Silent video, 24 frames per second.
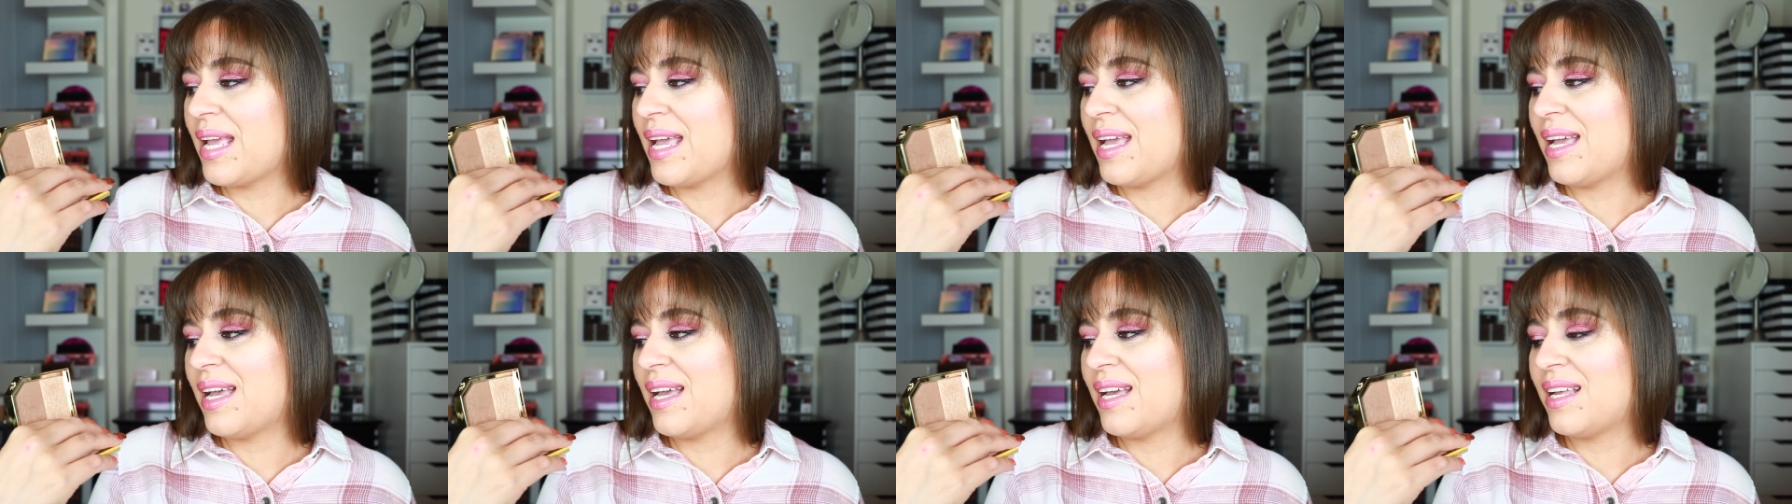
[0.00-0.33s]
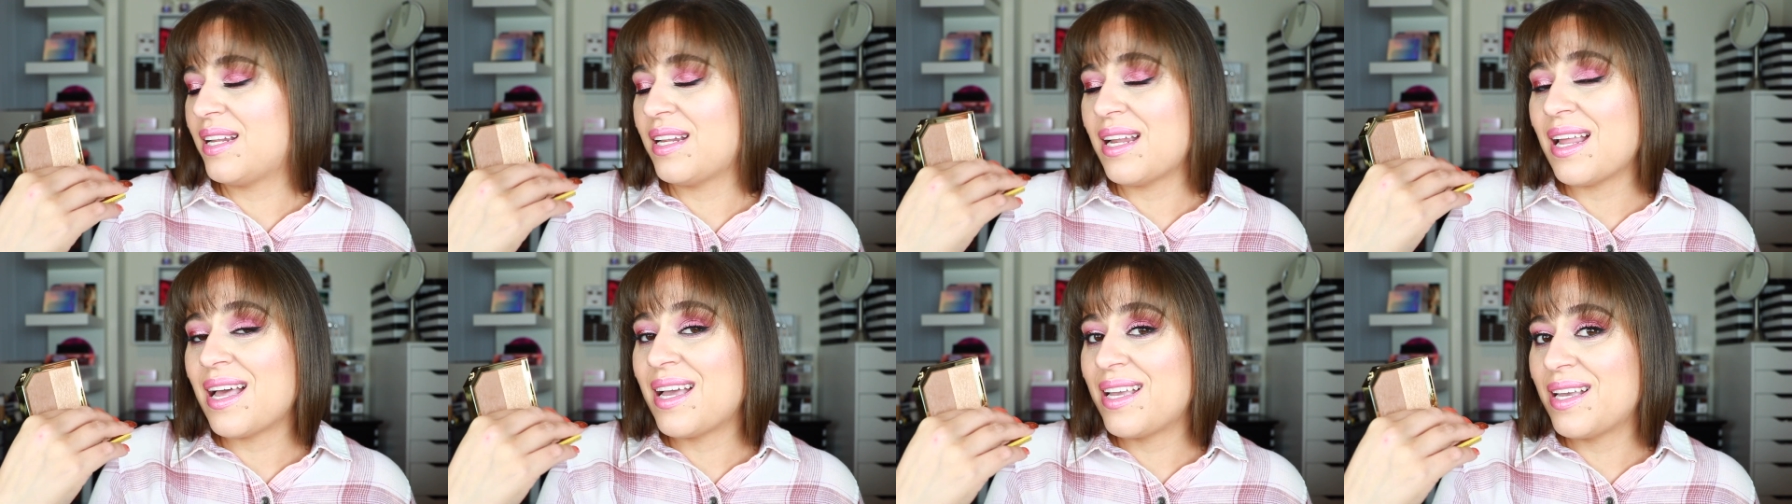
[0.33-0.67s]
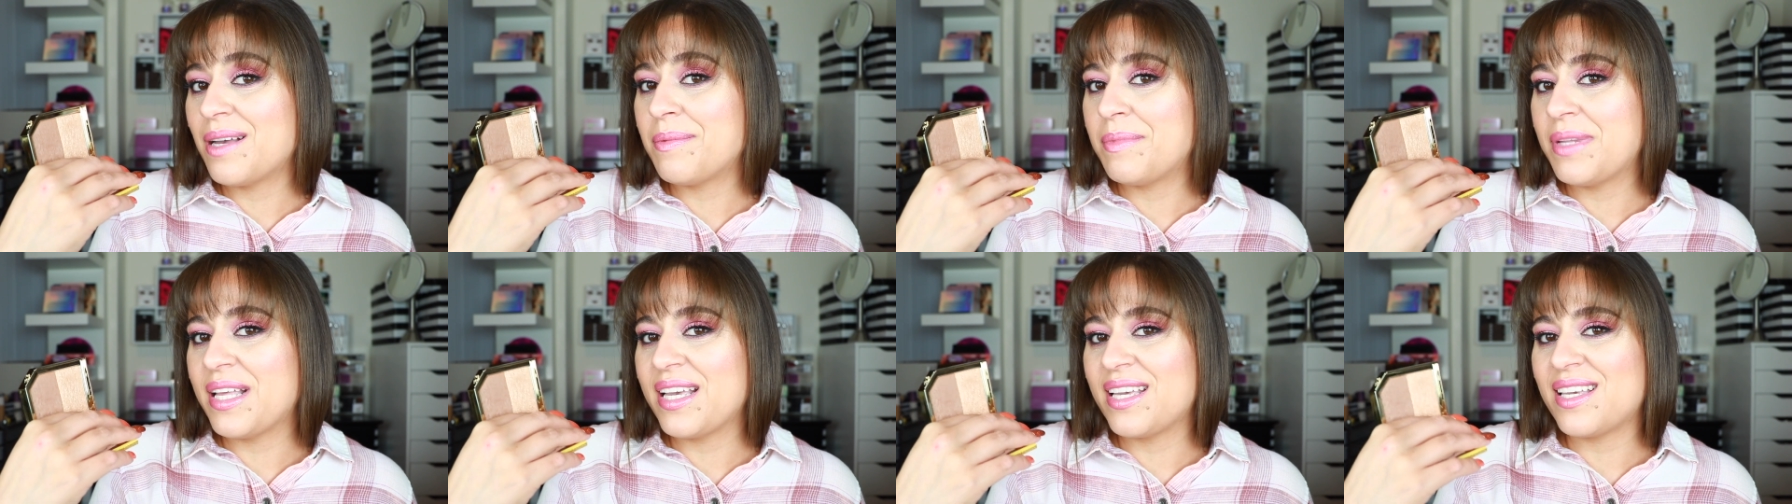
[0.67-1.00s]
and I
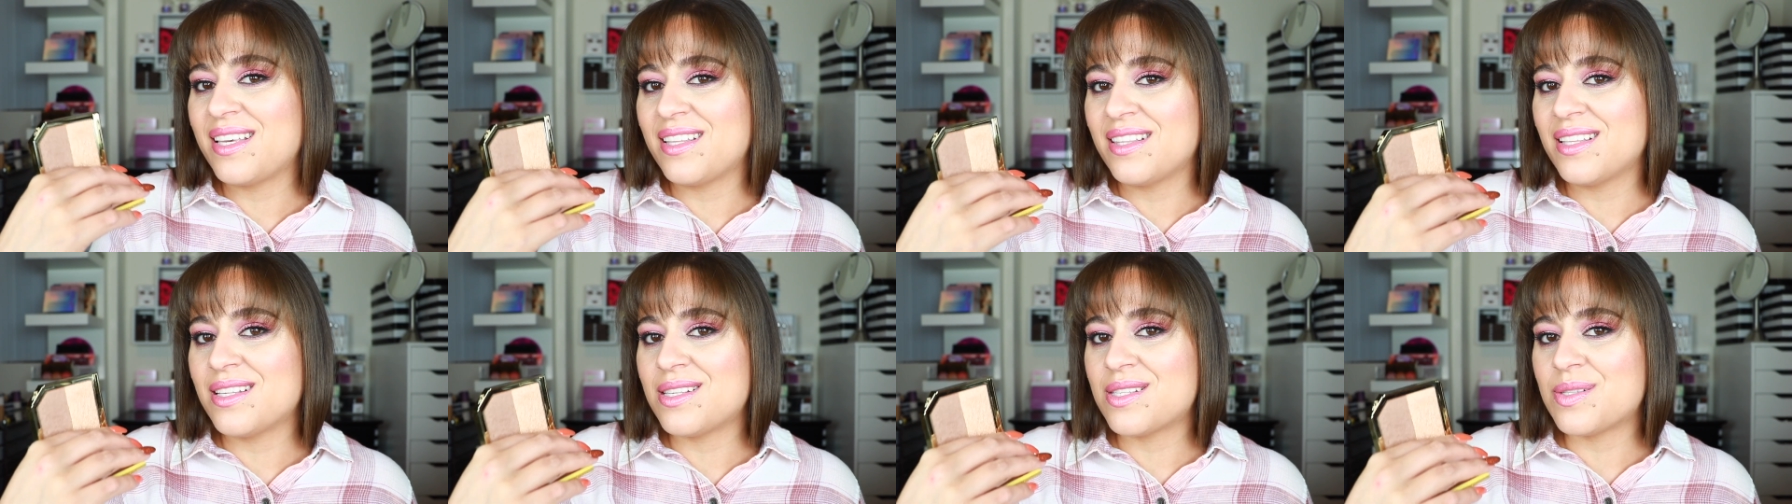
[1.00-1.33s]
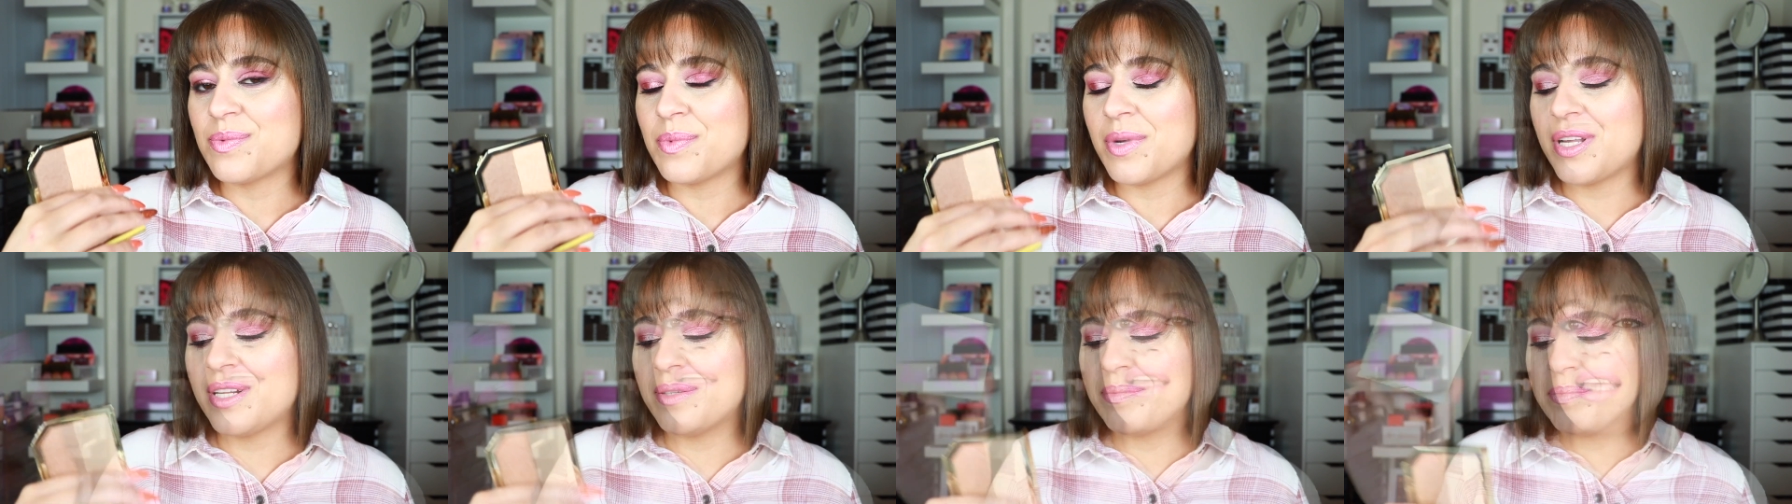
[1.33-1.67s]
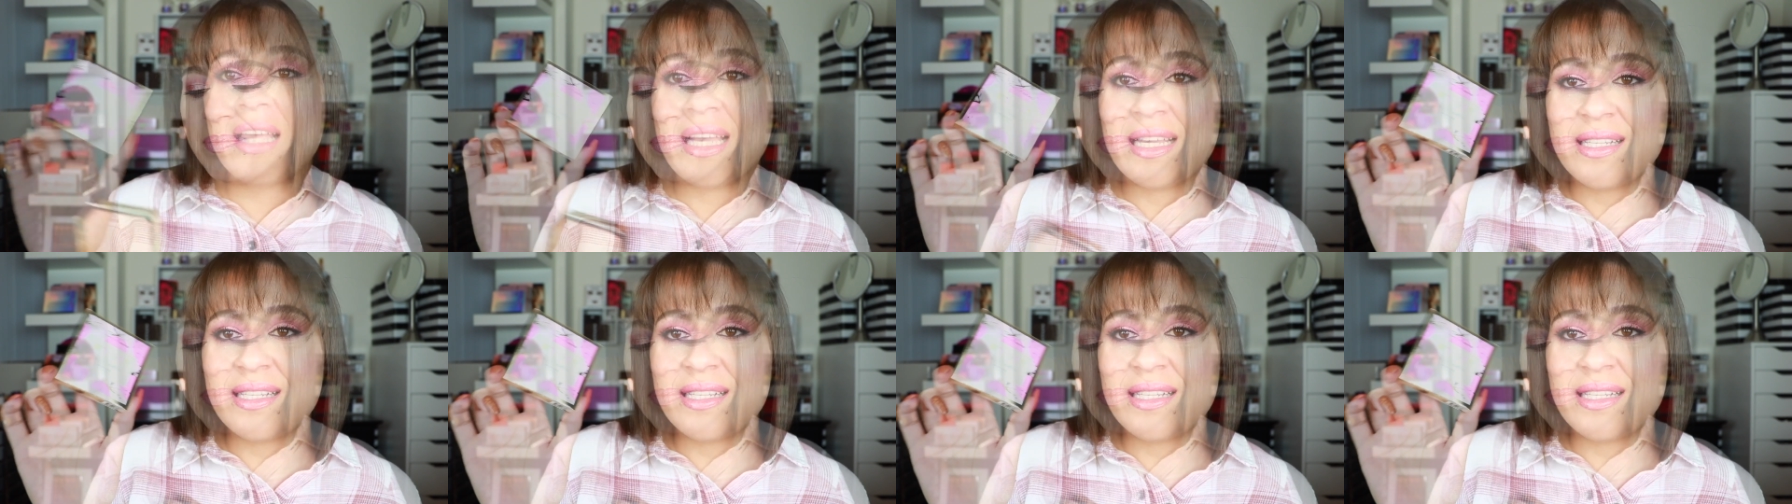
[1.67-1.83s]
am liking this one.